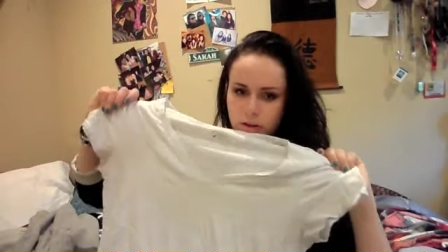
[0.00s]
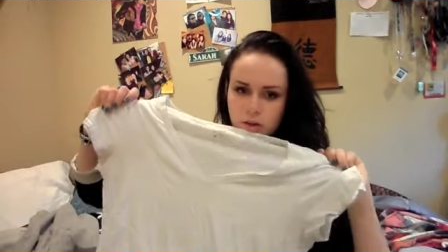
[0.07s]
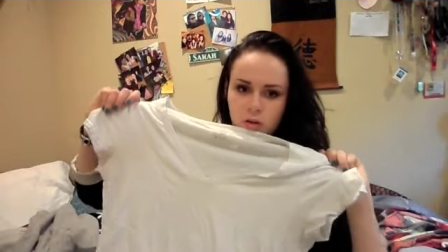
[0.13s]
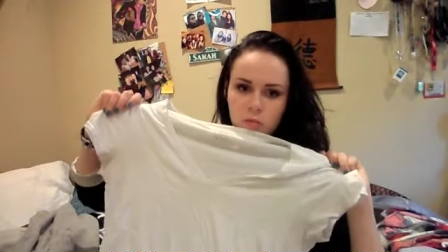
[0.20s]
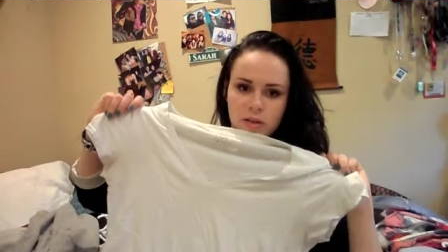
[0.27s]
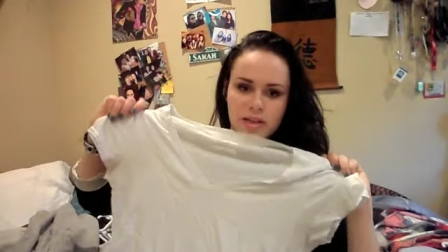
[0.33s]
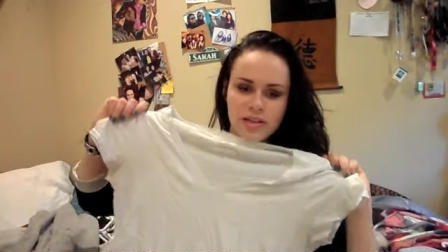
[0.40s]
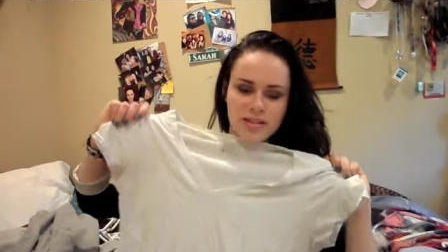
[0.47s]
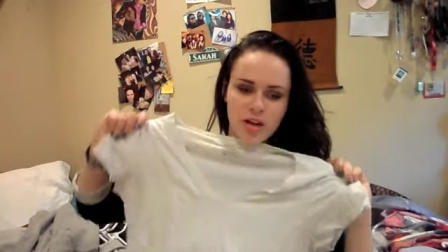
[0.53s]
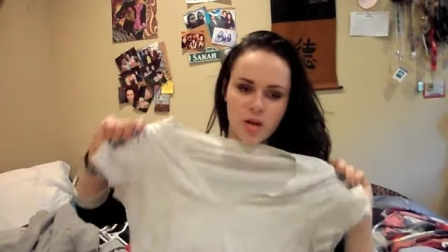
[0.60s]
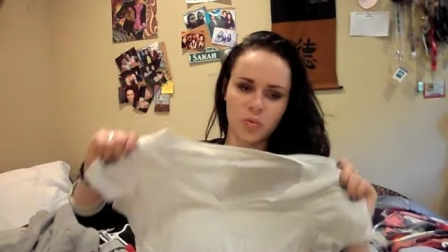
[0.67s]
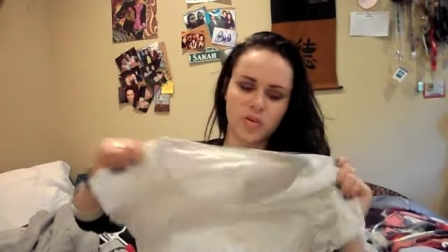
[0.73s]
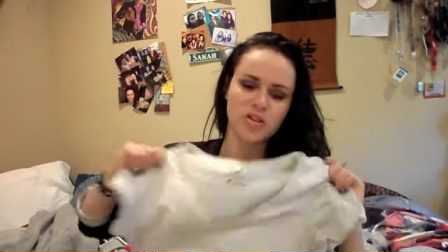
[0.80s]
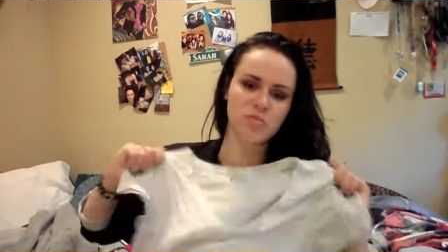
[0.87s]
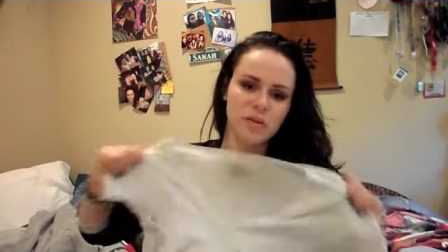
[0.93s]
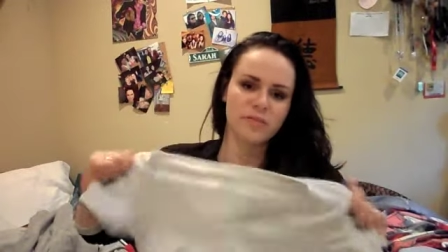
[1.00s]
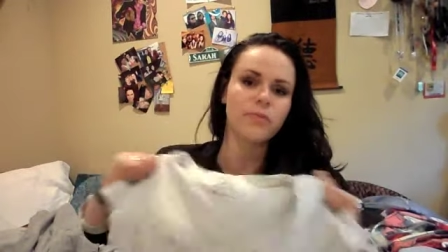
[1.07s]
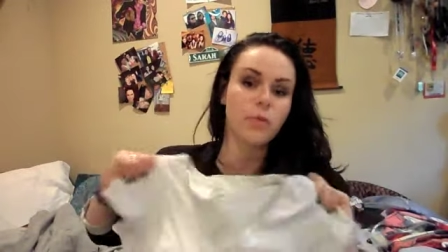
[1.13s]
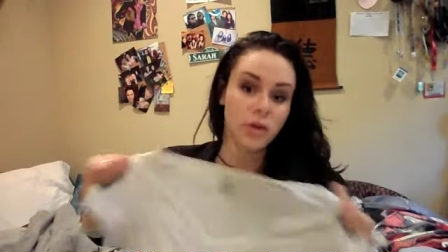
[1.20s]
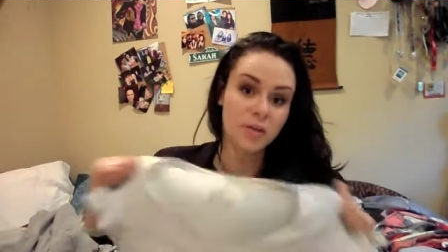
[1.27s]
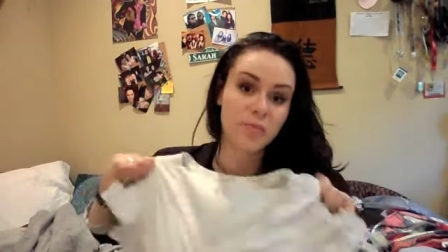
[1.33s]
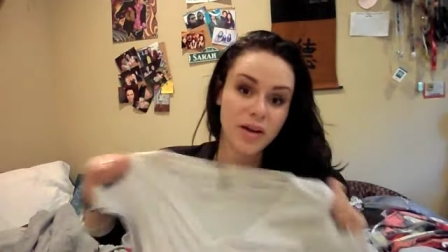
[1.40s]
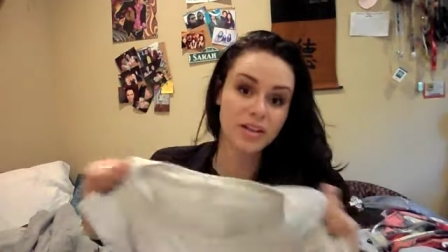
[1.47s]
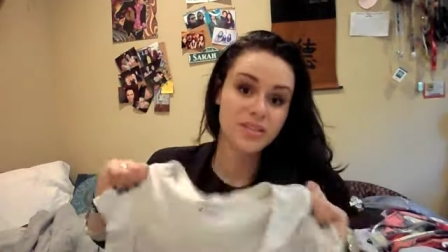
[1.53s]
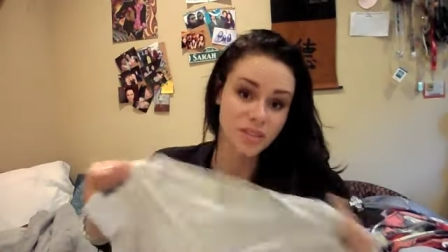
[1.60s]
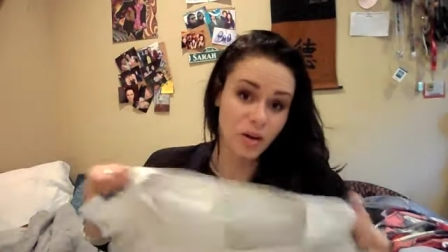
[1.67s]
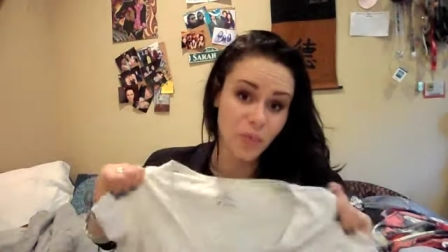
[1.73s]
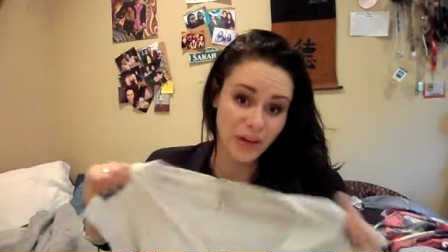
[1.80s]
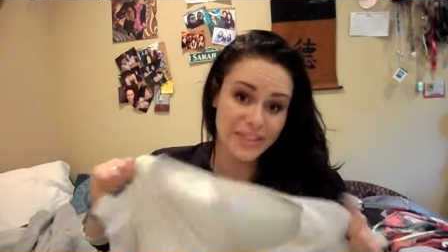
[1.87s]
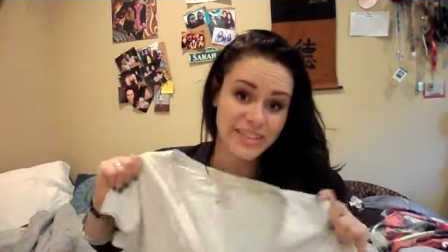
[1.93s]
Eagle because I don't want to spend $40 on
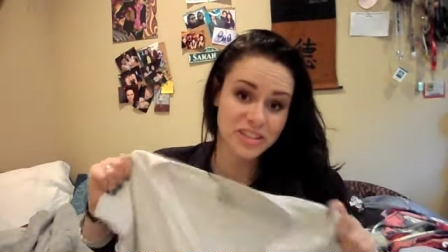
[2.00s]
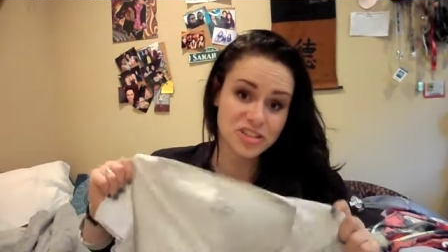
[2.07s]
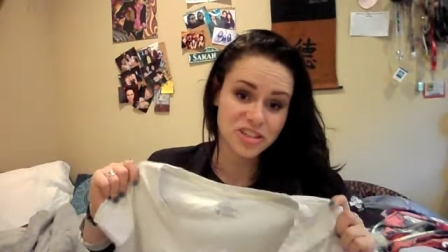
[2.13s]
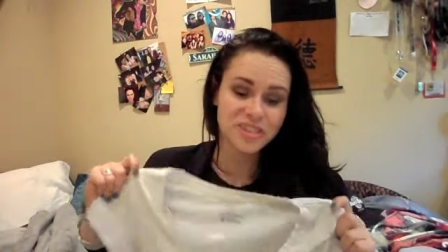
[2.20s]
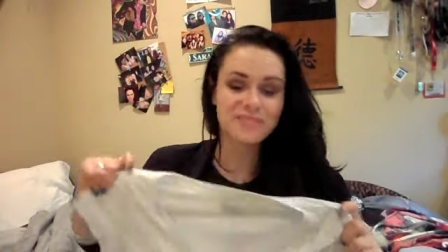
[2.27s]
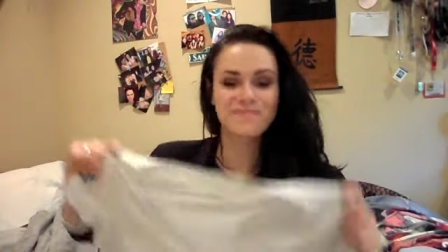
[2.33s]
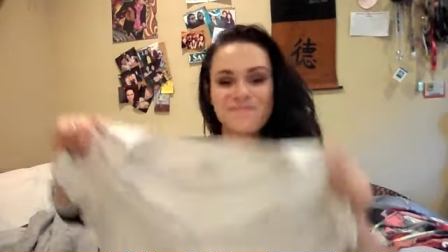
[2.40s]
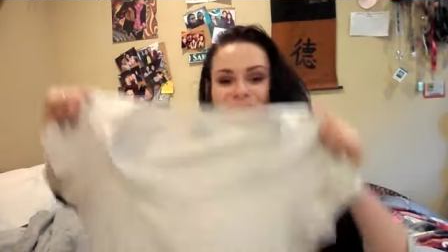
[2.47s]
a white t-shirt.